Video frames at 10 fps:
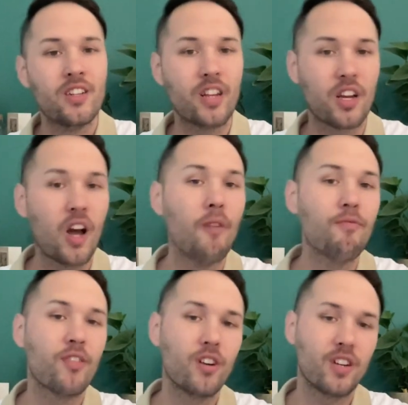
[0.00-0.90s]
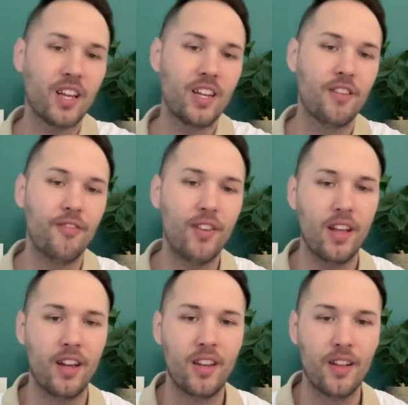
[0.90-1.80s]
to comfort and
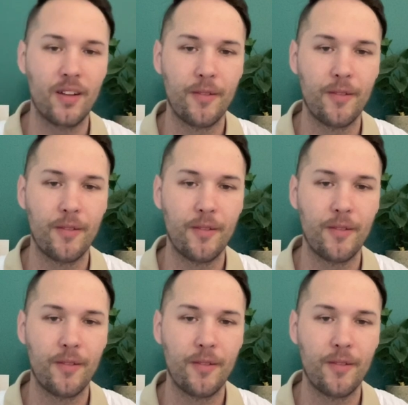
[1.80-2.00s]
defend.